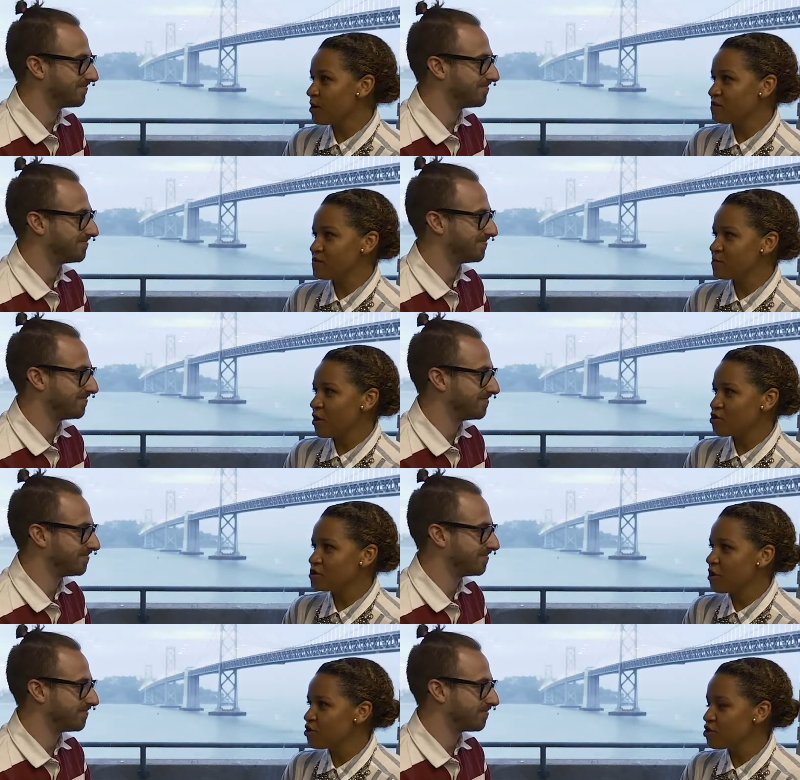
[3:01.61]
Speaker 1: when is this
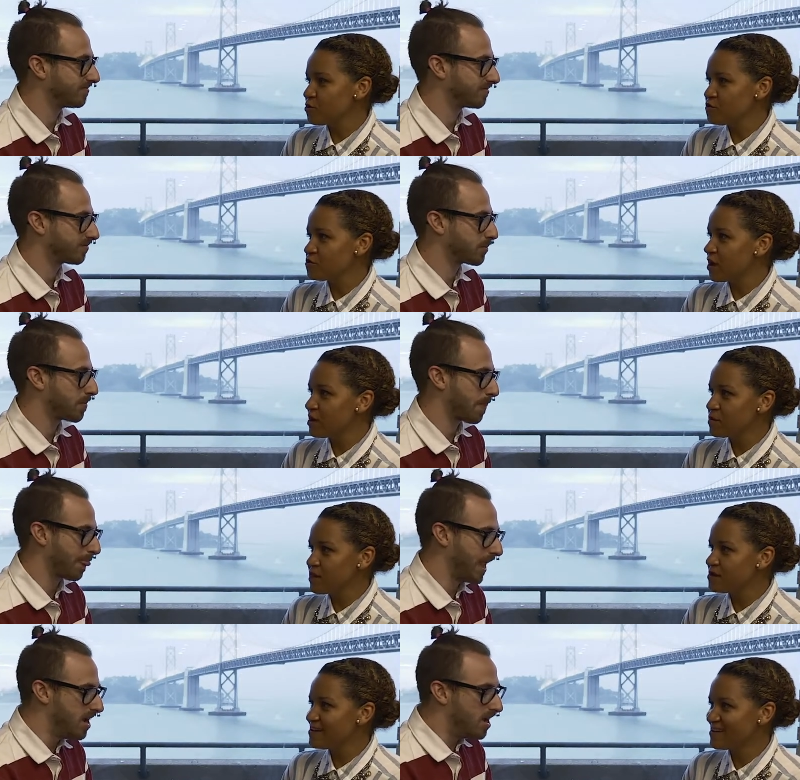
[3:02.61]
project launching? What's your
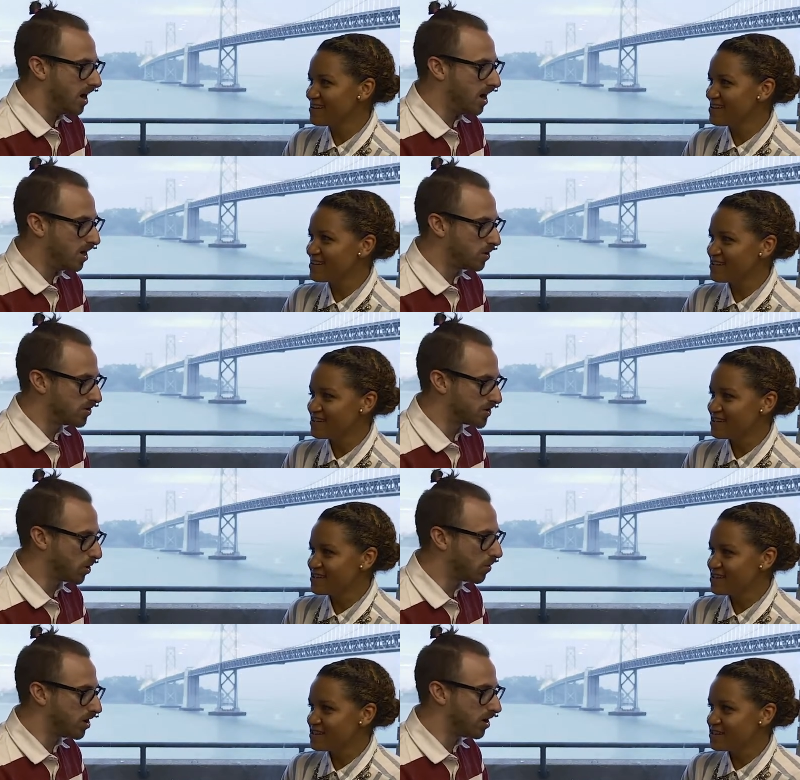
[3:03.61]
timeline?
Speaker 2: Uh, so
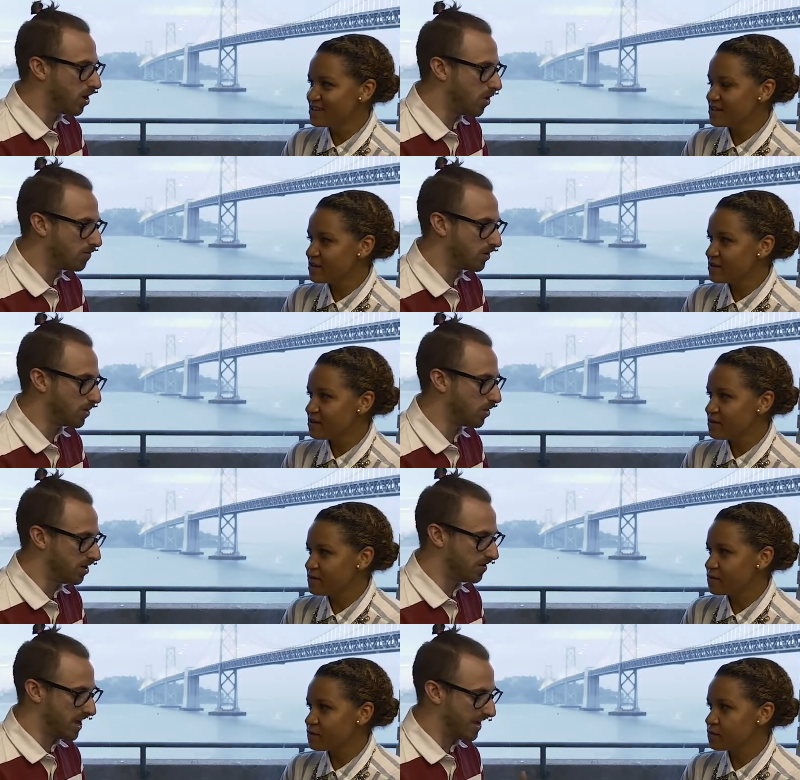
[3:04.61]
we're hopefully
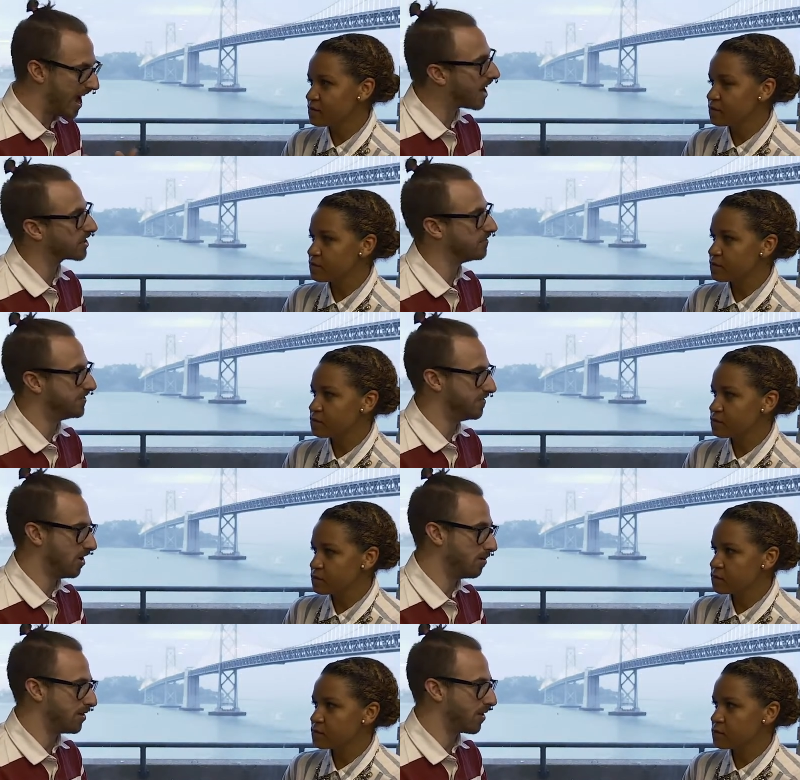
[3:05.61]
we're in active
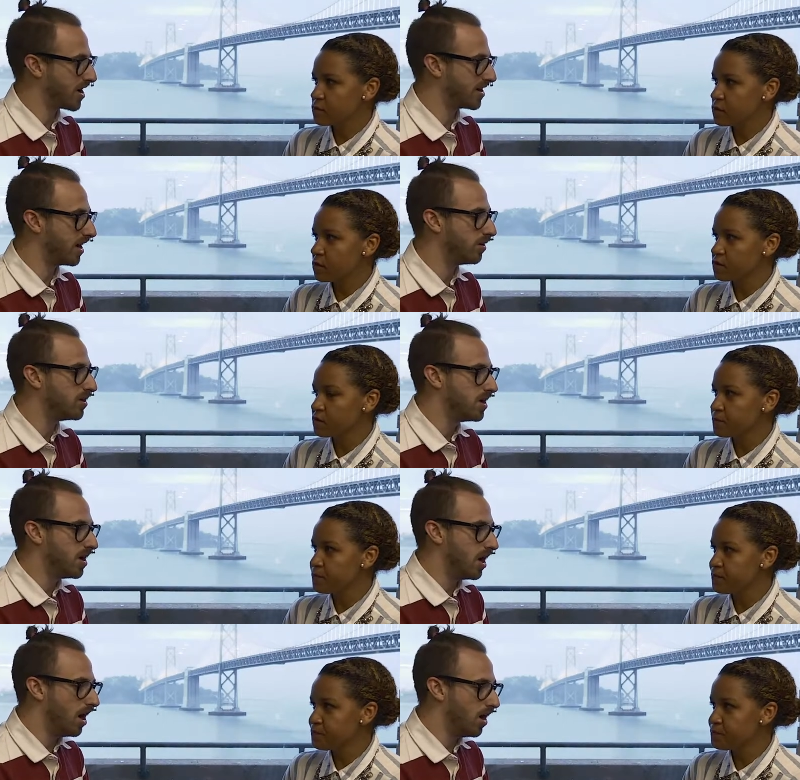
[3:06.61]
development right now. Awesome.
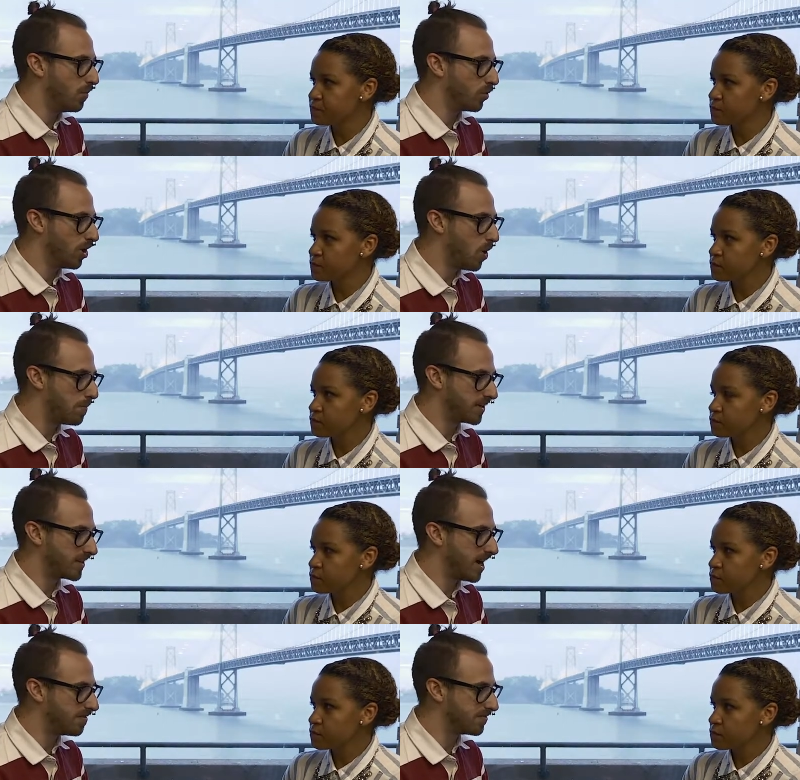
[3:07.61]
Um, we're hoping
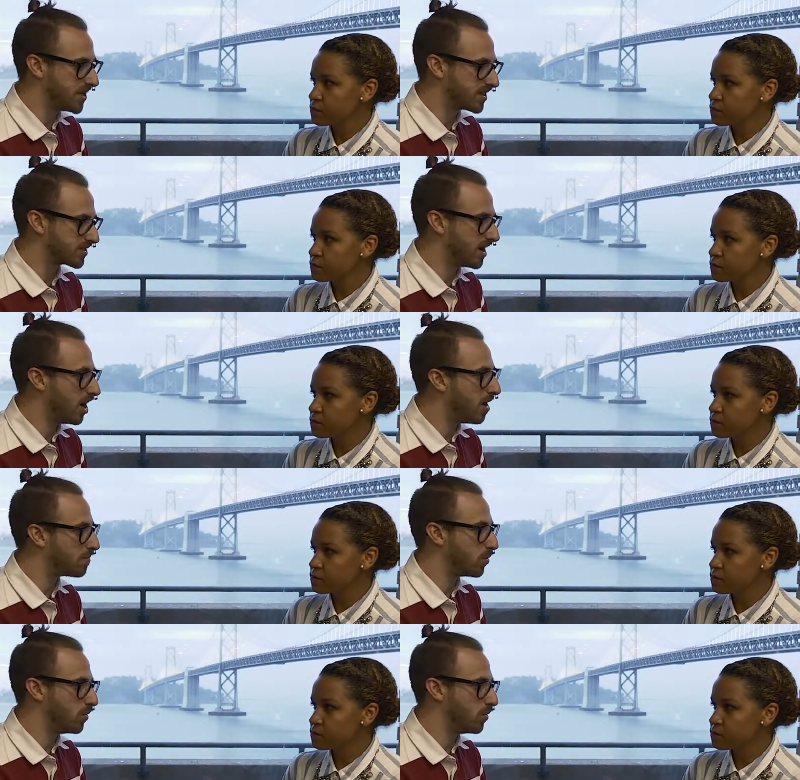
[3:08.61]
to have testnet up